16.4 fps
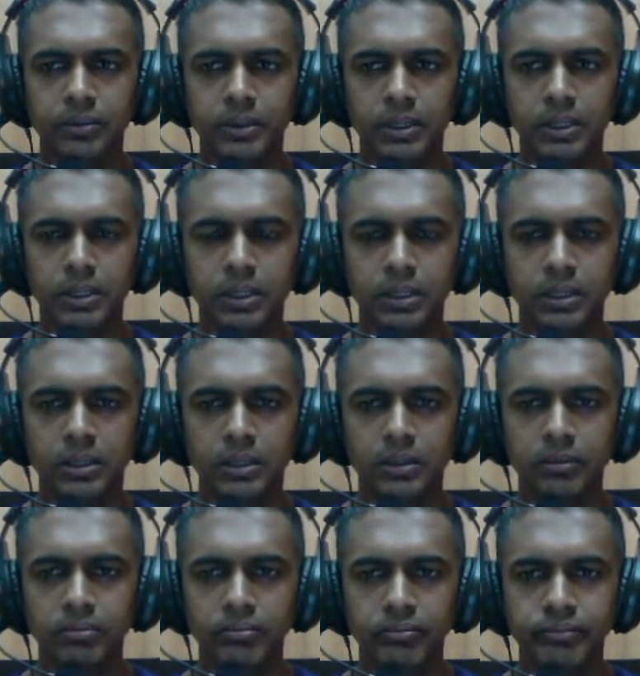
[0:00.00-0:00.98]

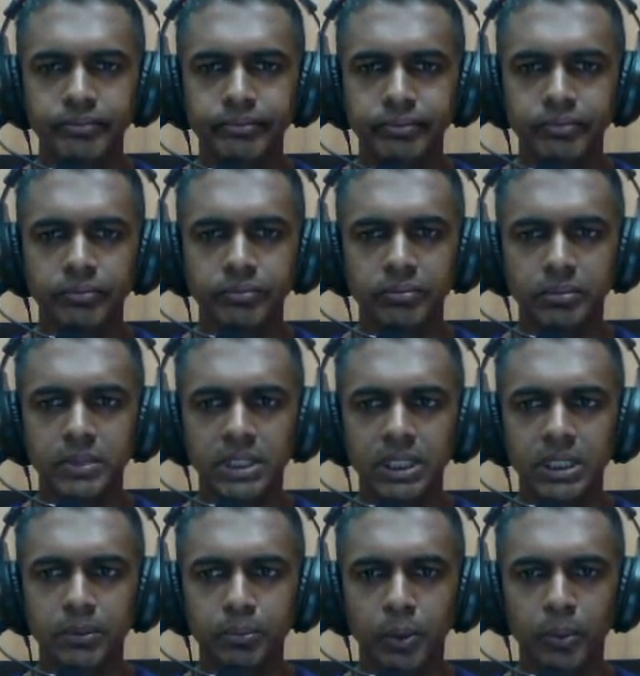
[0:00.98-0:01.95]

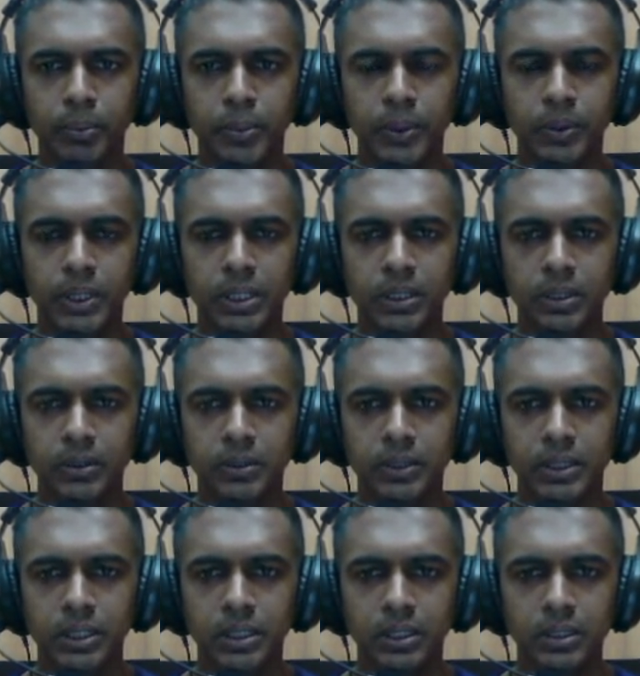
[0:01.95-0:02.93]
the popular or
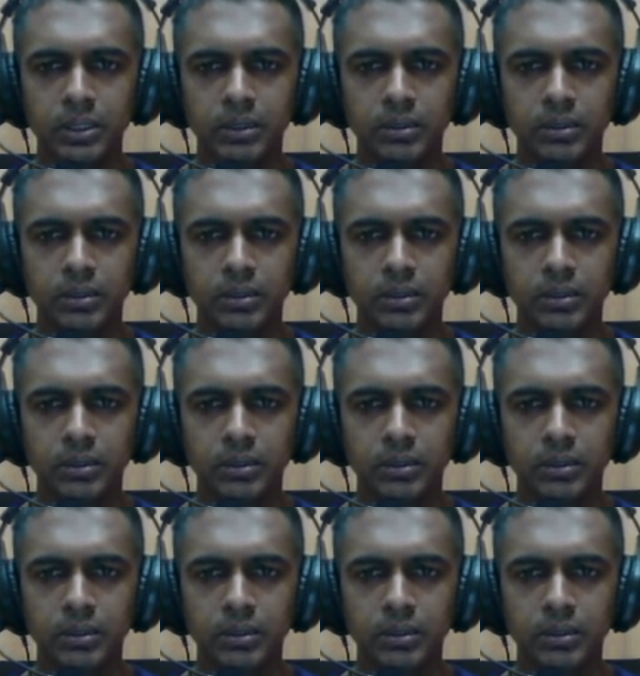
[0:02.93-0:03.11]
these